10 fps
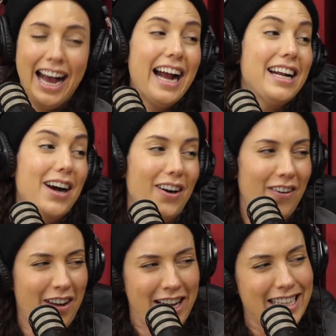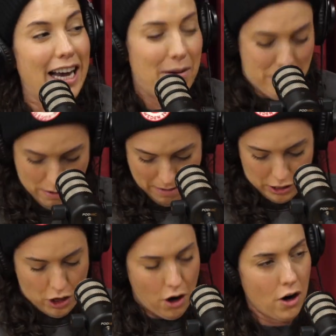I know. Yeah, I'm here, my
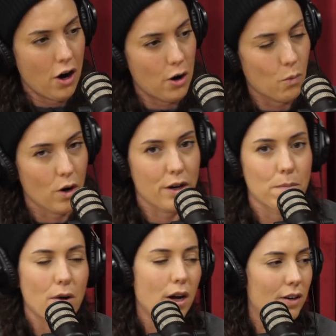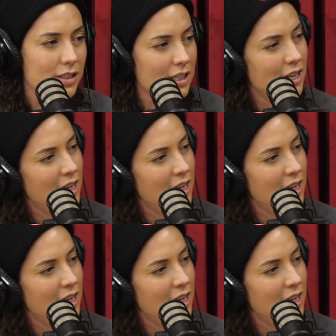Carhartt work in progress.